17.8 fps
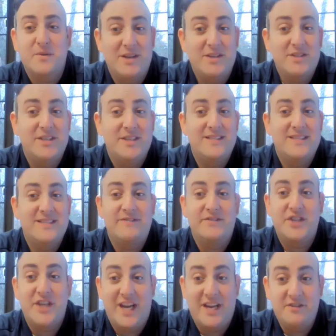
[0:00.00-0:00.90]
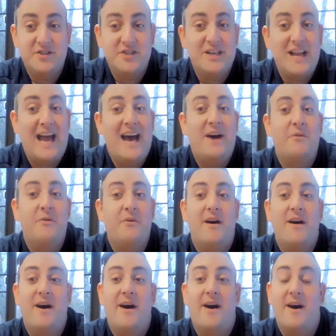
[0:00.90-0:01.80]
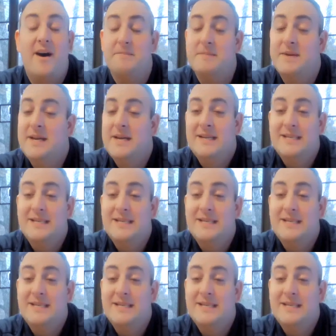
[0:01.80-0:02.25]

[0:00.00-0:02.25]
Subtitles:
questions have changed now.